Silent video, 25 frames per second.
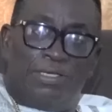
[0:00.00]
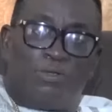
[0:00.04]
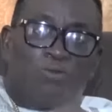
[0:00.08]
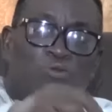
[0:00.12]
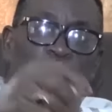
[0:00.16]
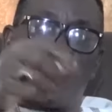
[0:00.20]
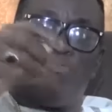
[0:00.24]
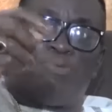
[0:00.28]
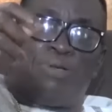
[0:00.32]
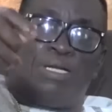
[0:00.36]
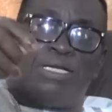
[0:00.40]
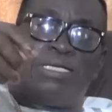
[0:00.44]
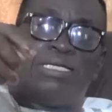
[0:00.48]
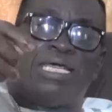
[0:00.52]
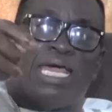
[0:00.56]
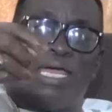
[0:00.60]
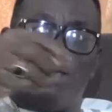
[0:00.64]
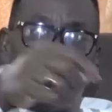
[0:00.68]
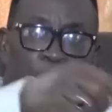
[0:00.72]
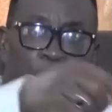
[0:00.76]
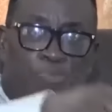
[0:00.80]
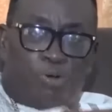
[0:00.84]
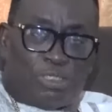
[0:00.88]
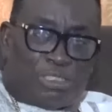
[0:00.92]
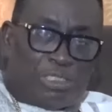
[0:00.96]
to bring
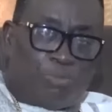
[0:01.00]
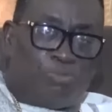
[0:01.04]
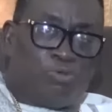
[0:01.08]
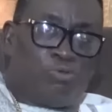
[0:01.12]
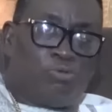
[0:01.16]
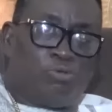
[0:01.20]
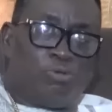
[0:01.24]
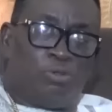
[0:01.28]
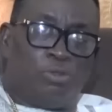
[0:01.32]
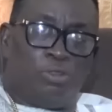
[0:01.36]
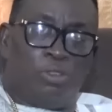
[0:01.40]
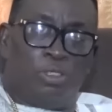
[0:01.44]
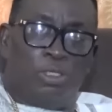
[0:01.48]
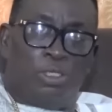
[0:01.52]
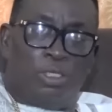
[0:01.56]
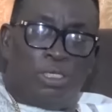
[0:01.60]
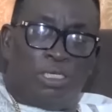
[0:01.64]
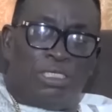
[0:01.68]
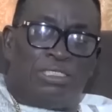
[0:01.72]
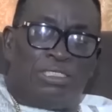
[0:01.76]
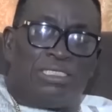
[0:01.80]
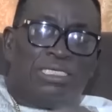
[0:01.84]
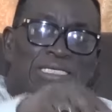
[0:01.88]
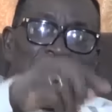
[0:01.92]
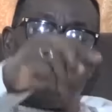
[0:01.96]
the impossible?
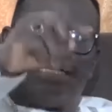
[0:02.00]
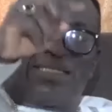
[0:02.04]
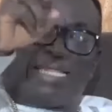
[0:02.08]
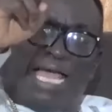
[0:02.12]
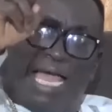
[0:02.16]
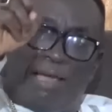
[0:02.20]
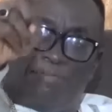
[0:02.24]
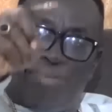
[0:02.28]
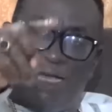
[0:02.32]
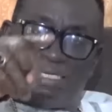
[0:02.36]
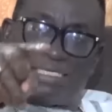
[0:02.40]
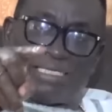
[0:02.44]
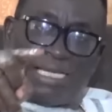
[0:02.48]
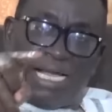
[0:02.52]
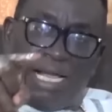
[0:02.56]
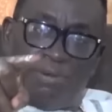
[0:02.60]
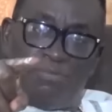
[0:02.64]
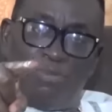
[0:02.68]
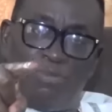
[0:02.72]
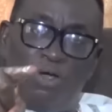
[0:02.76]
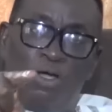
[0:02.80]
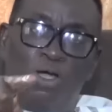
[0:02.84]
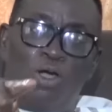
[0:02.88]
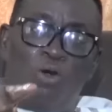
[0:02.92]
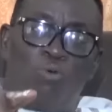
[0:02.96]
Until the time has
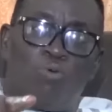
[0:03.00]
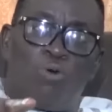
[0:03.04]
come,